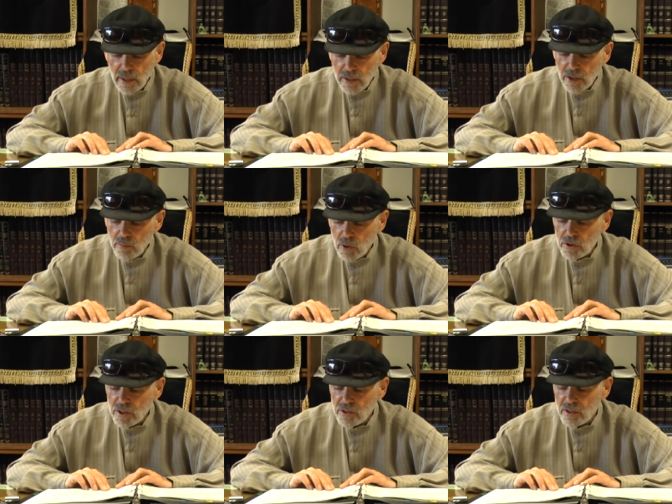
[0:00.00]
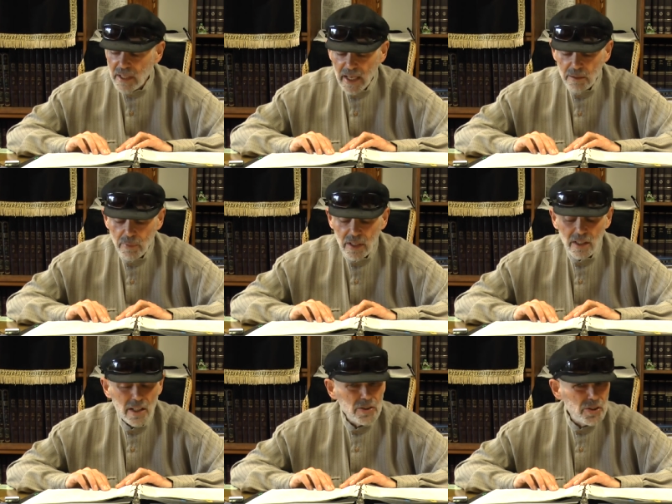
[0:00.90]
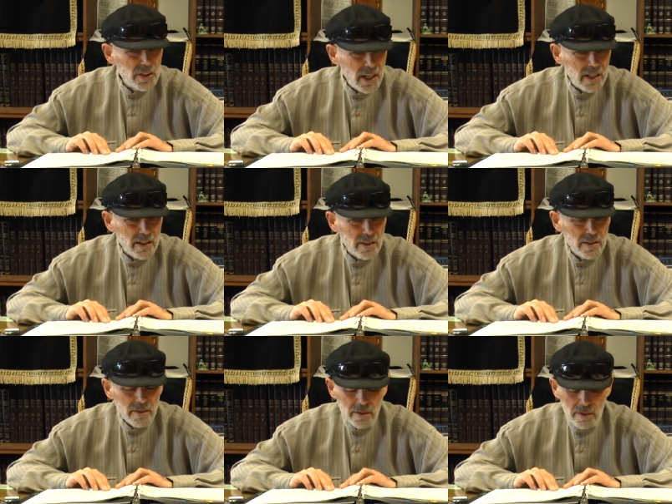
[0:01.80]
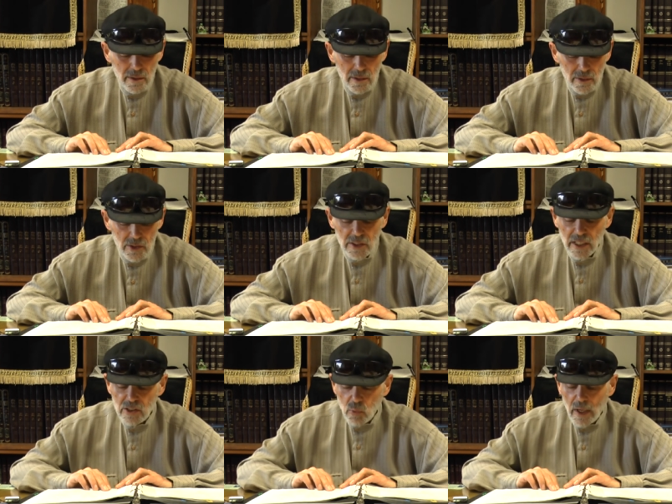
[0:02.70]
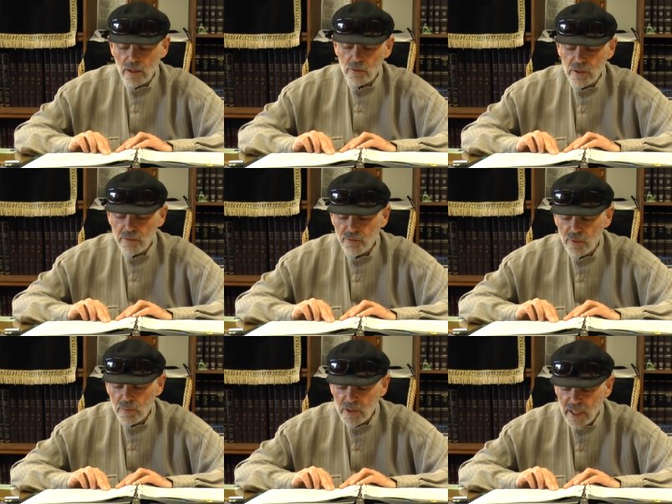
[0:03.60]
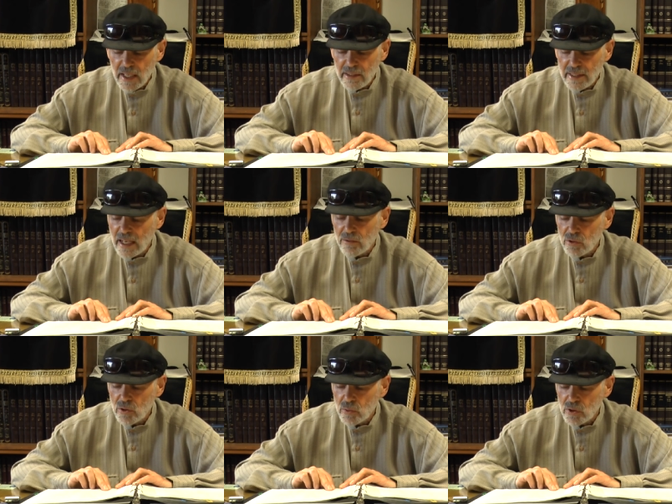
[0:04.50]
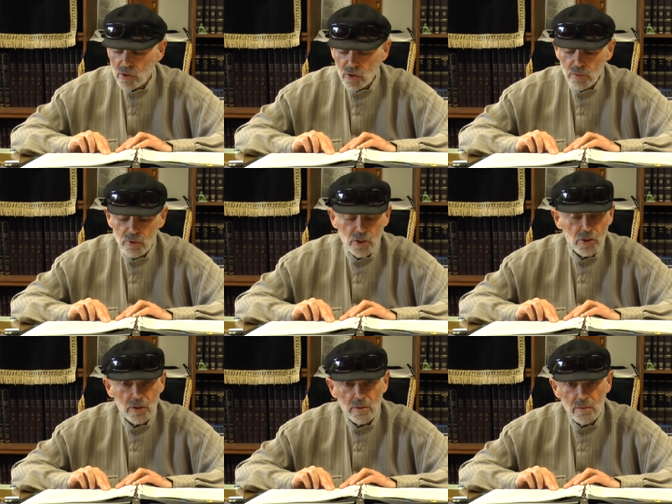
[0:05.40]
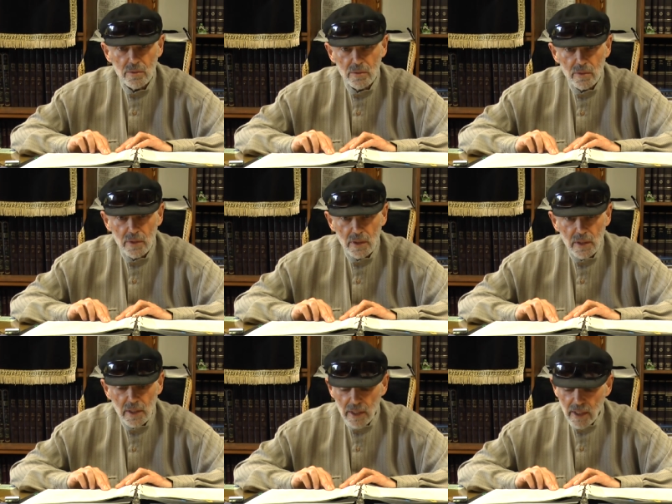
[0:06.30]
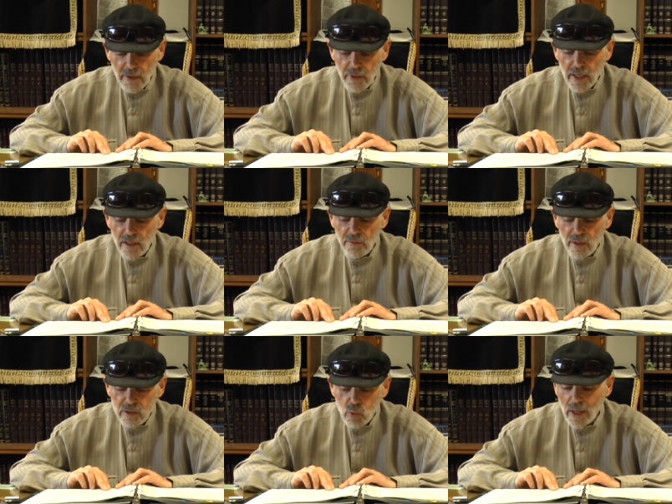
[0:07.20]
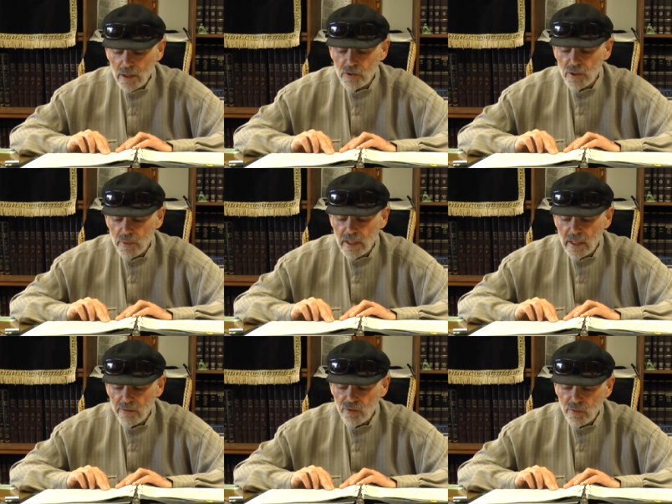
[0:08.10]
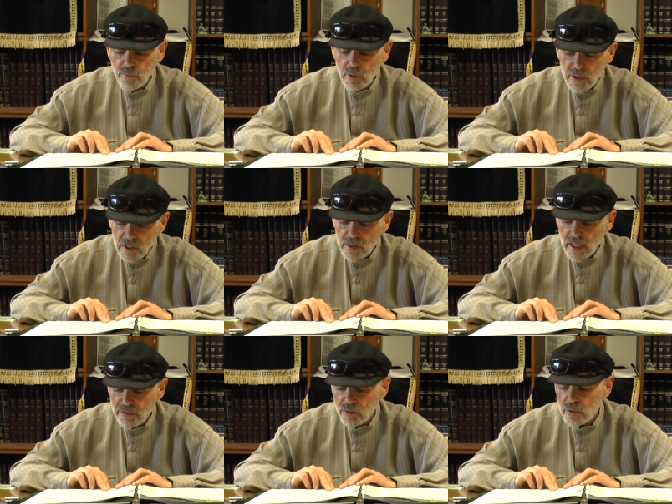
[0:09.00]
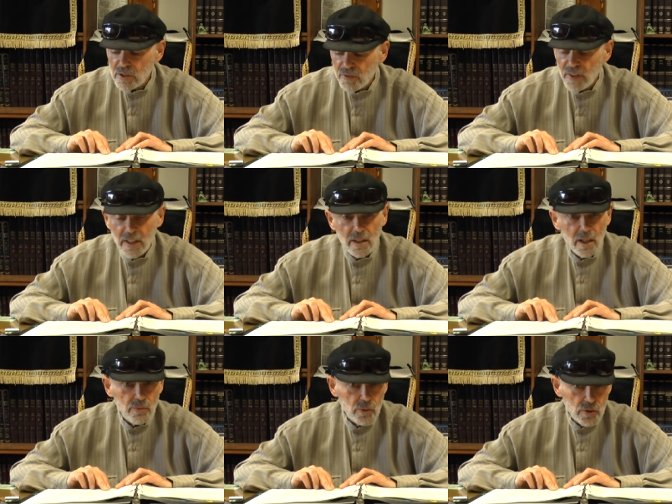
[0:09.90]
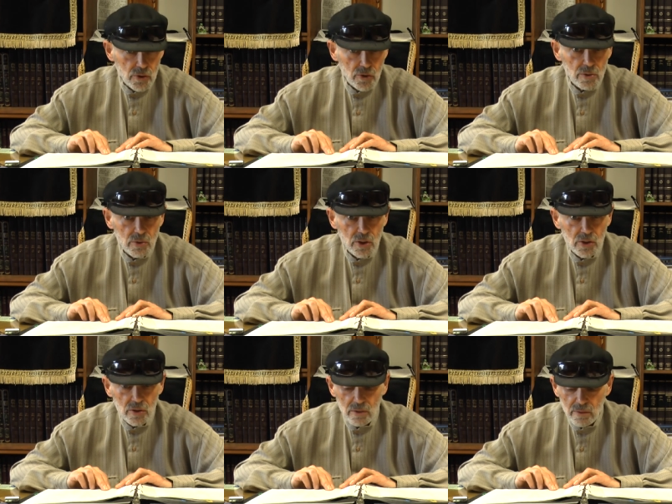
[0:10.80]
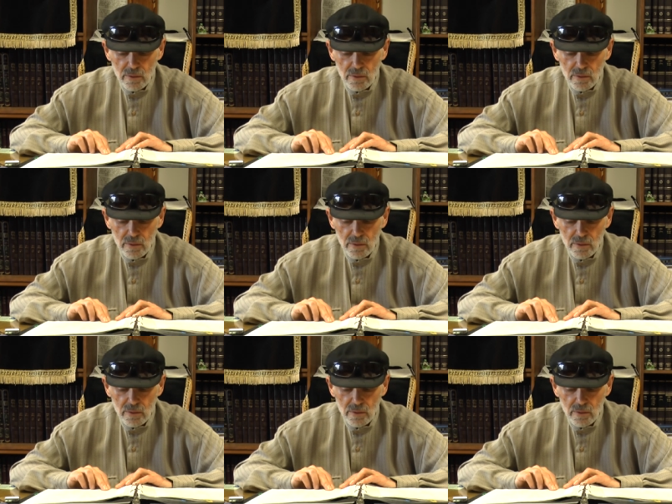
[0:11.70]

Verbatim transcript: There Moshe is attacked by a large snake. The snake swallows him from his head down to his circumcision, and then swallows him again, but this time from his feet up to his circumcision.